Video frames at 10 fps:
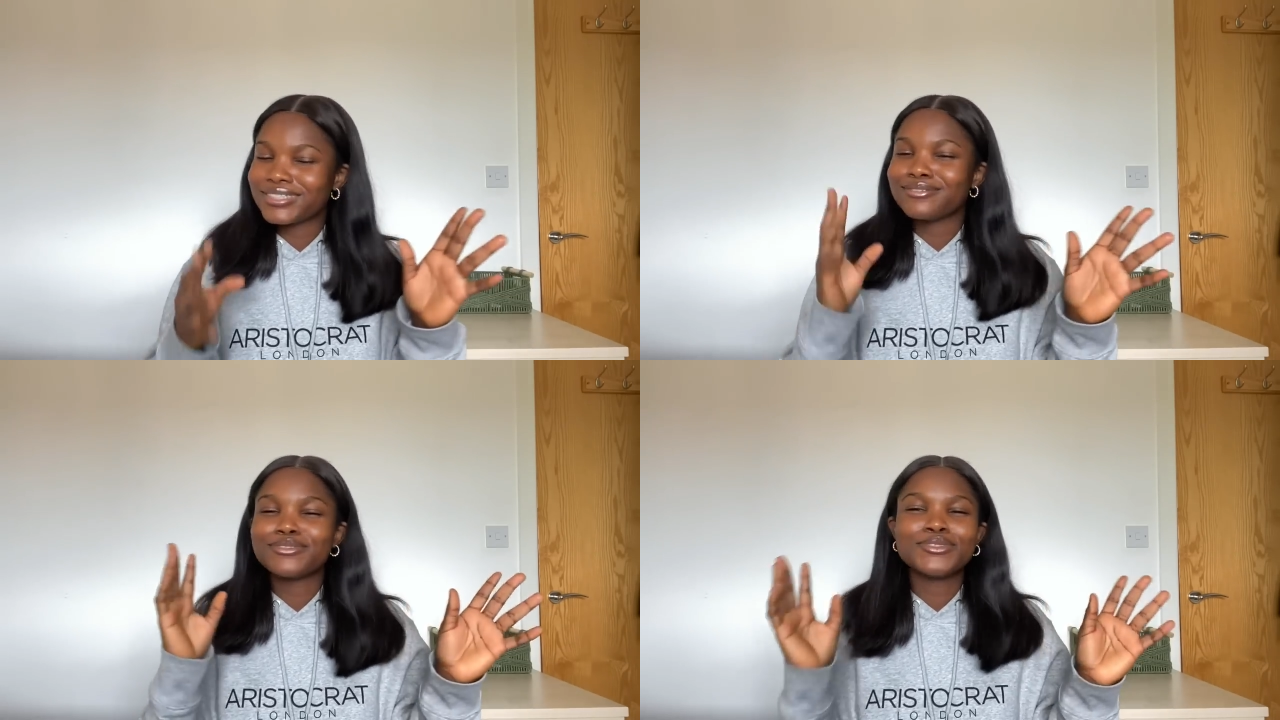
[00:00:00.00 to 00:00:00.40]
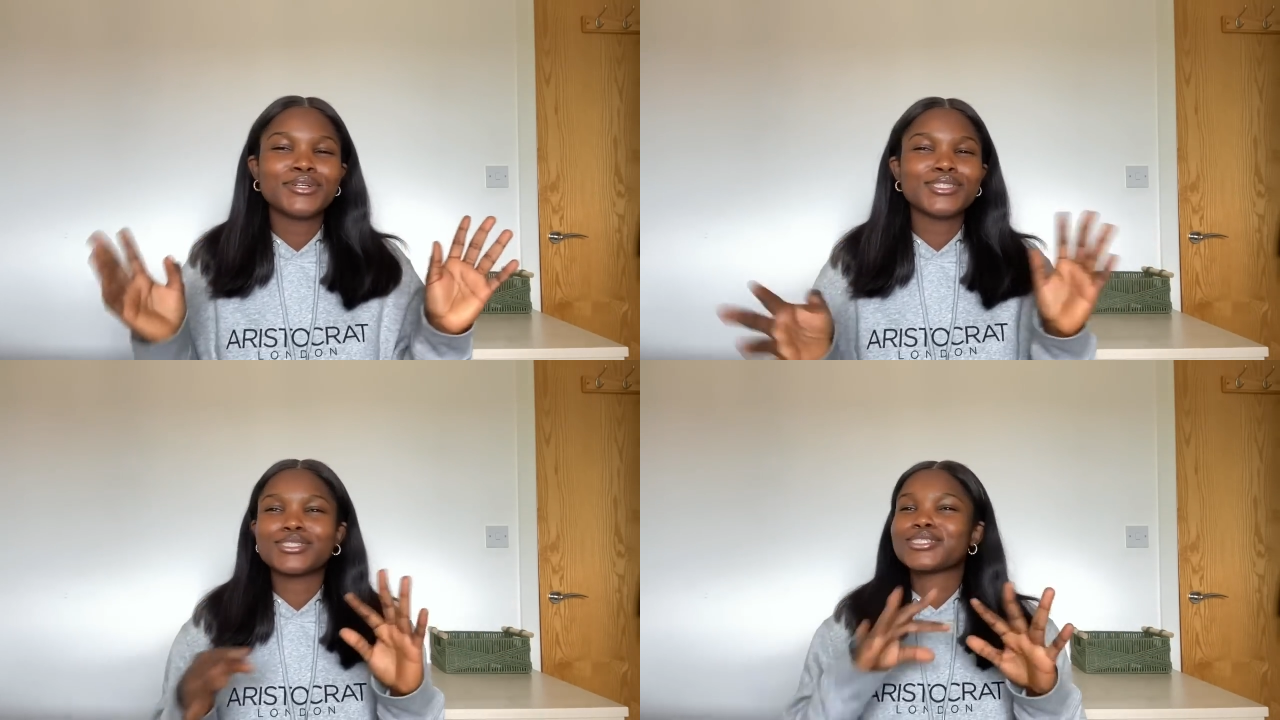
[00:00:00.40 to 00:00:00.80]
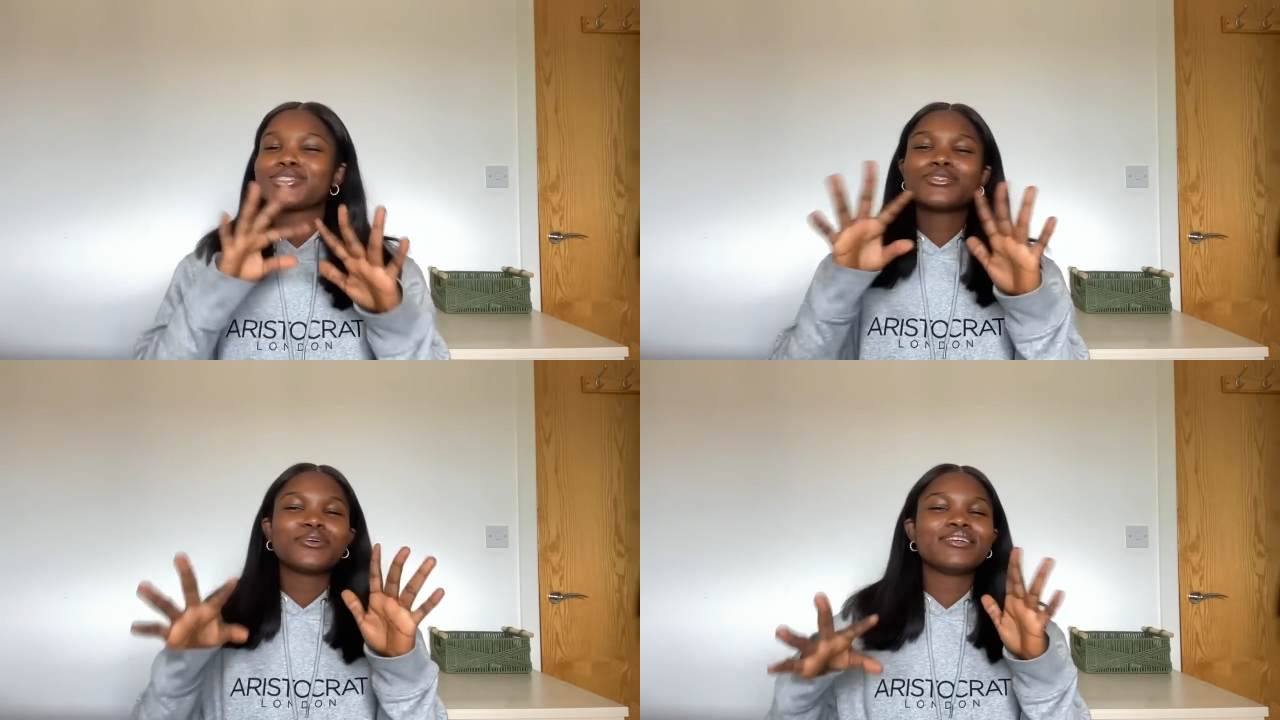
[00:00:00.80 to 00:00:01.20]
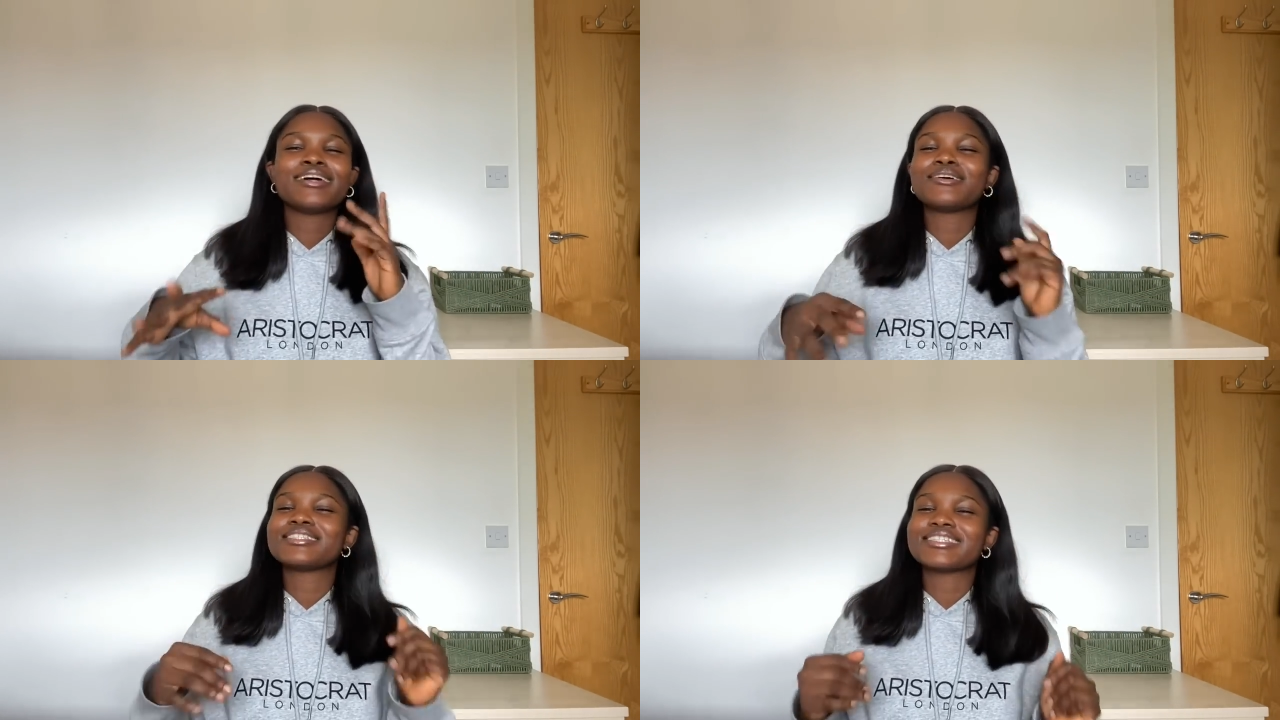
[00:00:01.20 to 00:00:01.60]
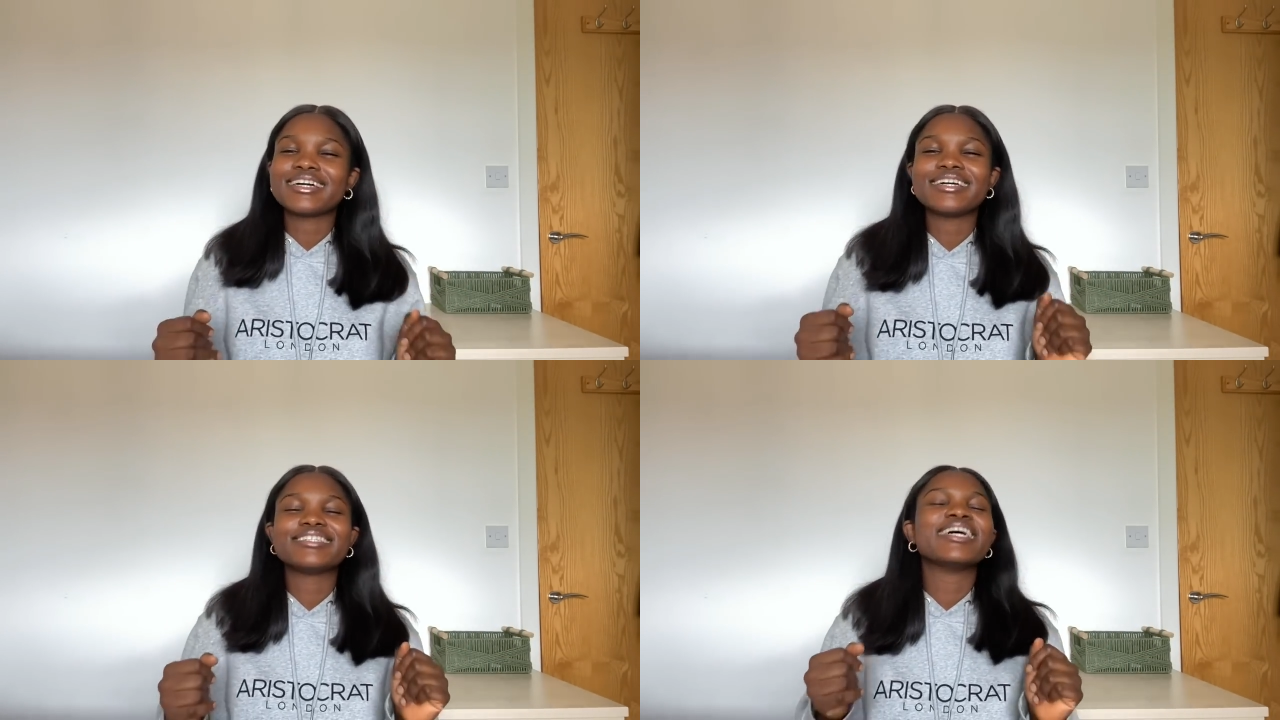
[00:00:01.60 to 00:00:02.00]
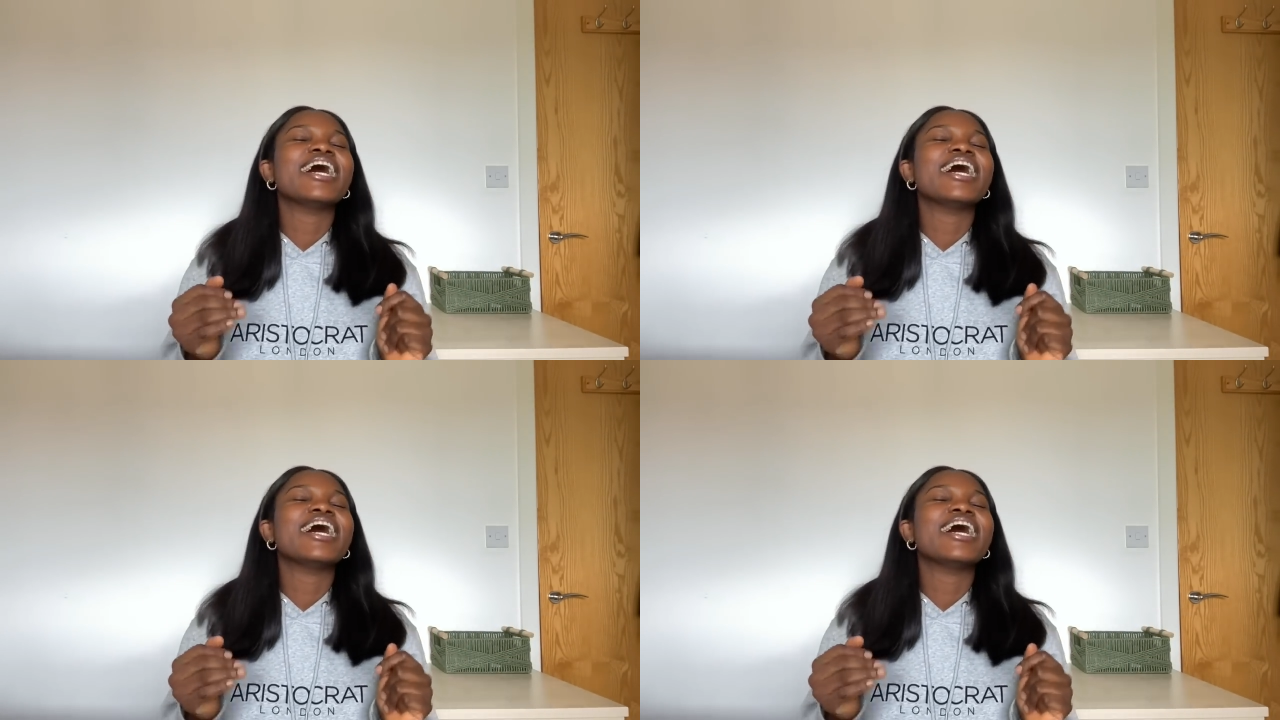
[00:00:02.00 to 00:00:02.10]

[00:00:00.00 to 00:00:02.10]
even though it was snowing outside.